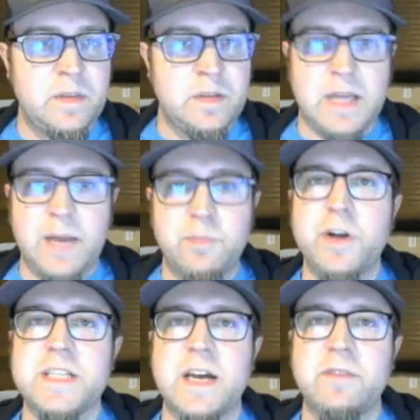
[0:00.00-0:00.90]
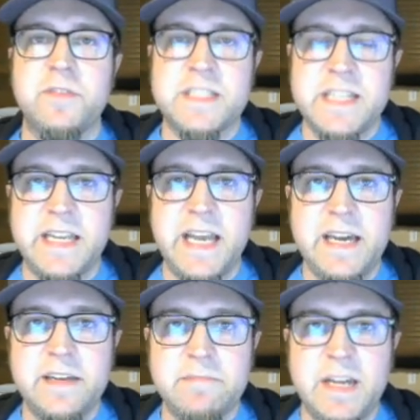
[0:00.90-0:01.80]
libraries off of a
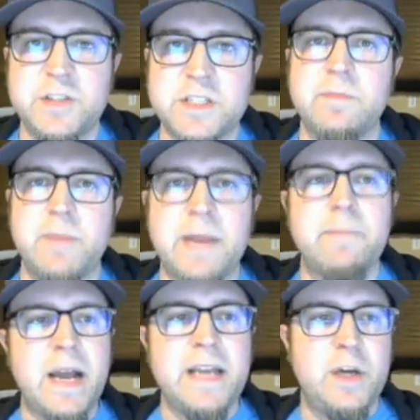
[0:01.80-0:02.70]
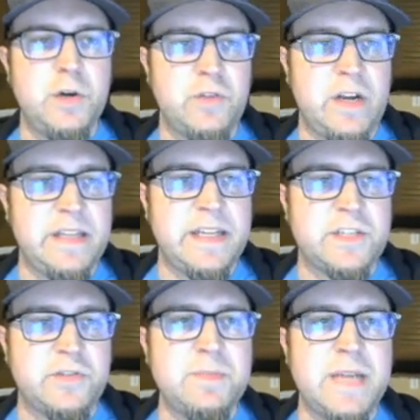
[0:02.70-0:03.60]
CDN and just embedding my code directly in a
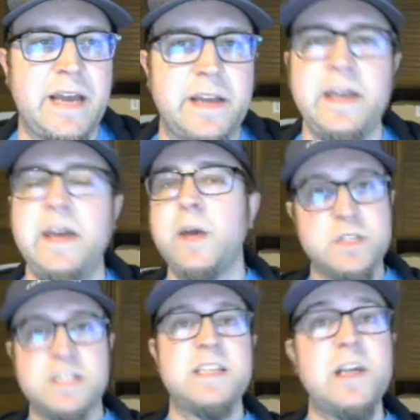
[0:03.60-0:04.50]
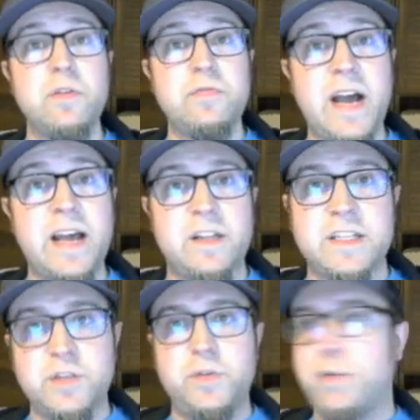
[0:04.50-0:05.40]
script tag, it was a single file. And
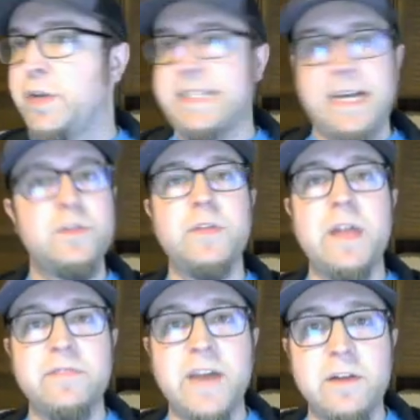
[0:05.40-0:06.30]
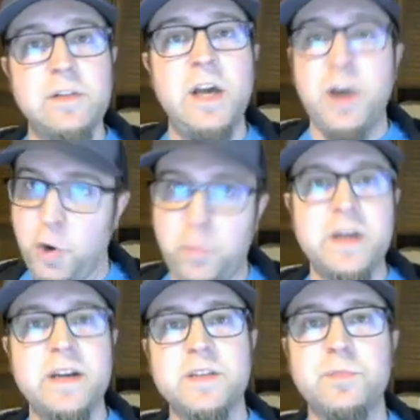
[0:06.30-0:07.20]
so you could download that file, open
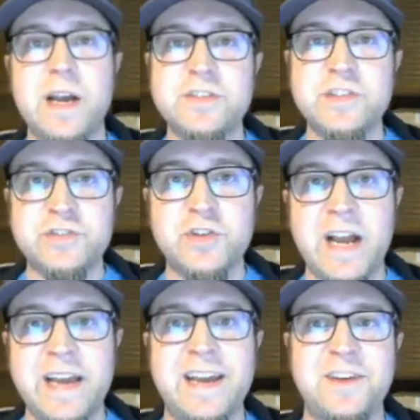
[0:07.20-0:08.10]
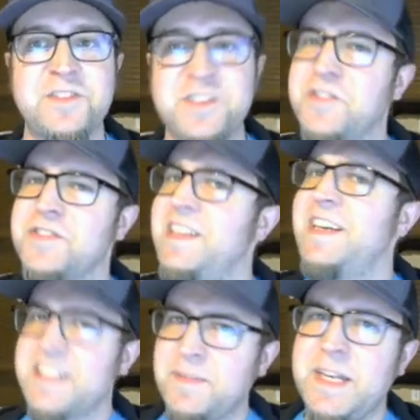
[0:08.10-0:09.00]
it in a browser, and try it out. So there's
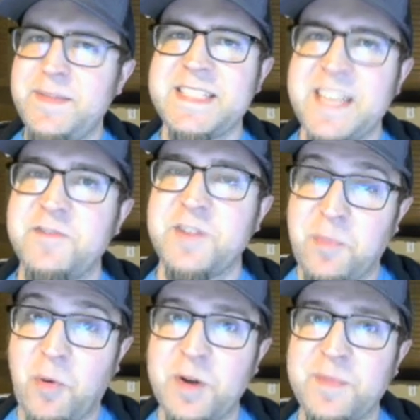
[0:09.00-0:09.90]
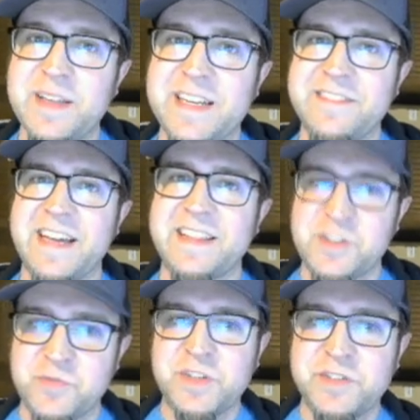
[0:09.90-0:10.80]
something to be said for the portability of that
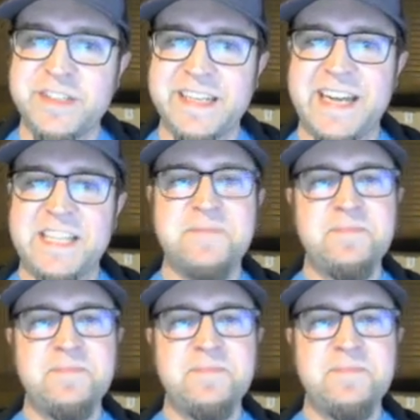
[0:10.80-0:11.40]
that's really, really nice.